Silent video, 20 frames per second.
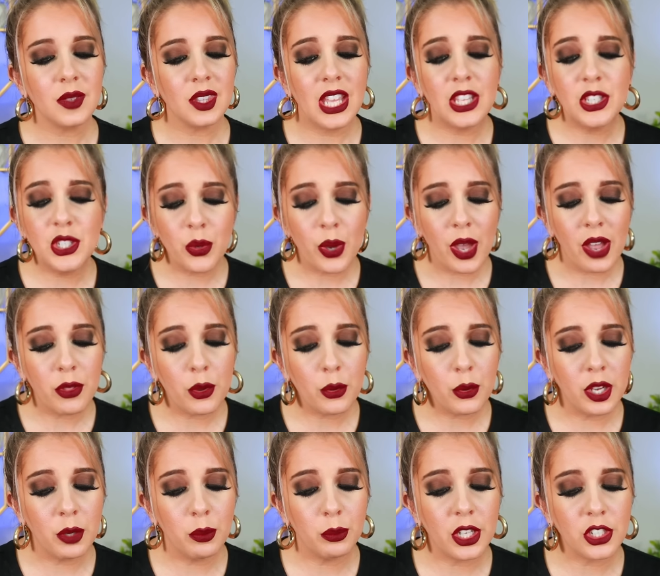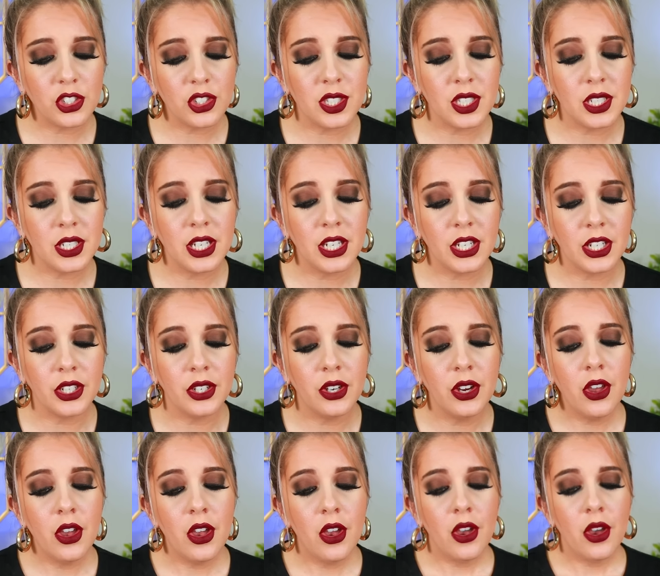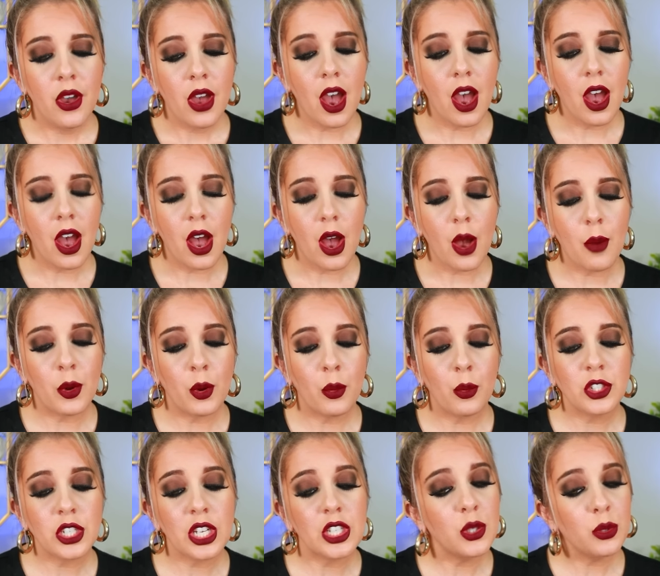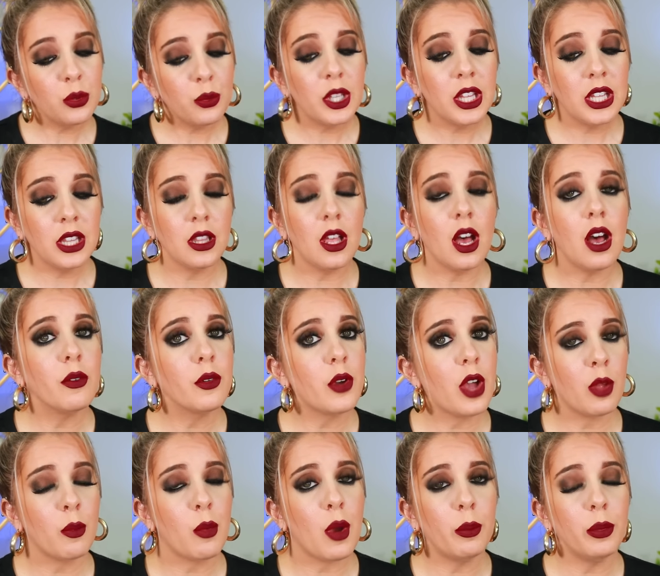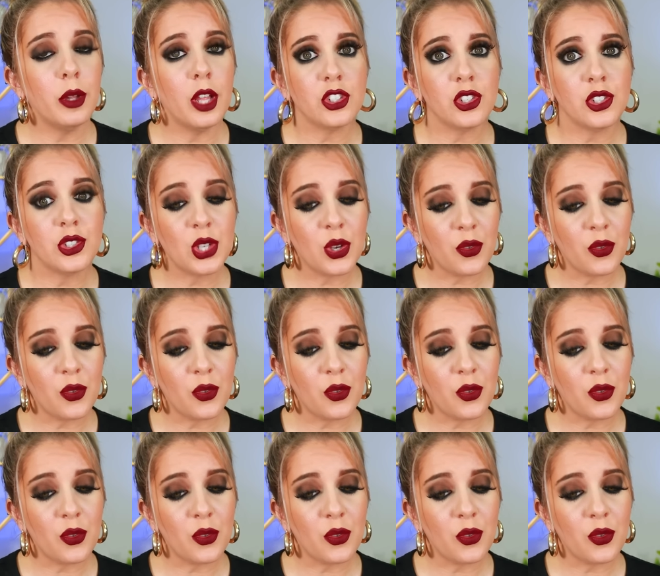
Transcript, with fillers: They do have their cream blushes in here um, which I do really love ColourPop blushes.